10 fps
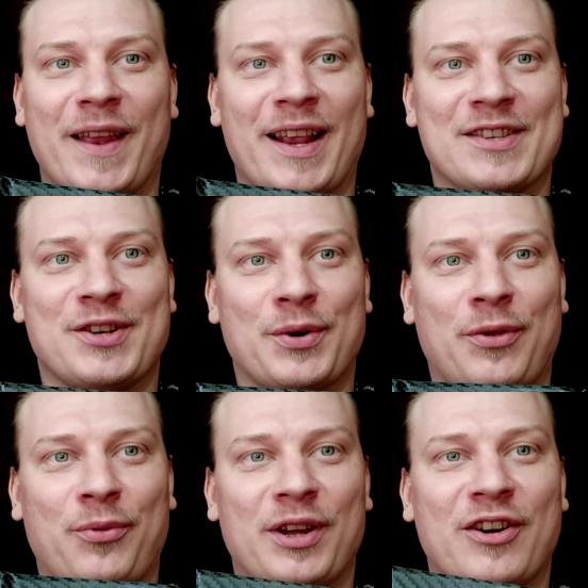and then as year
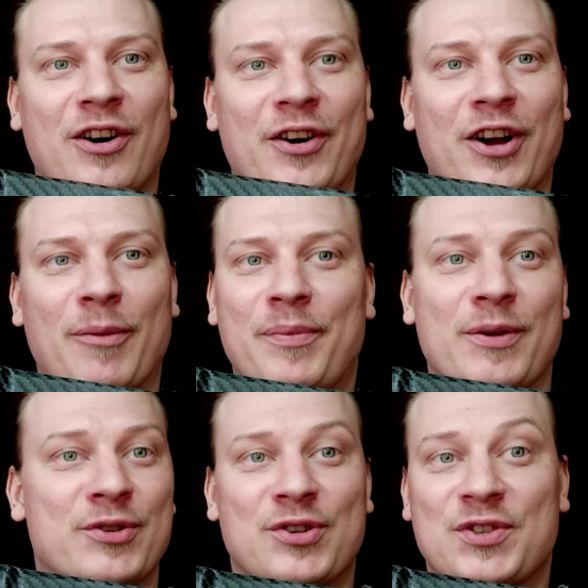three caught up,
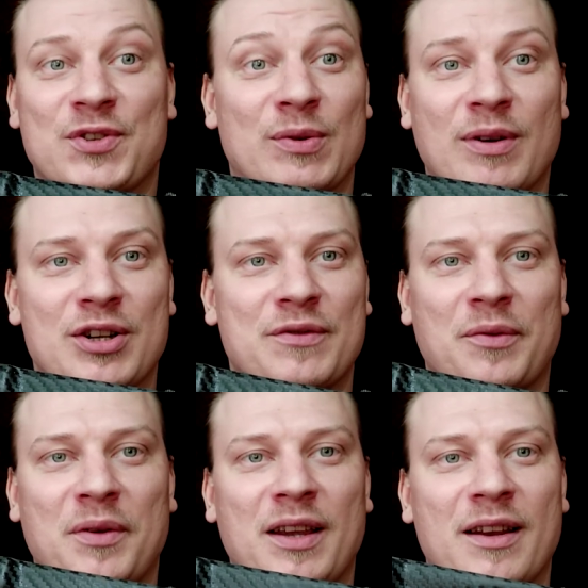there was just too much
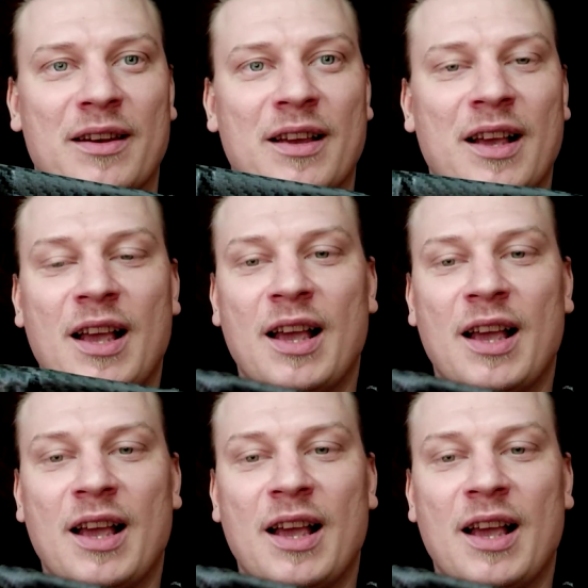for me. And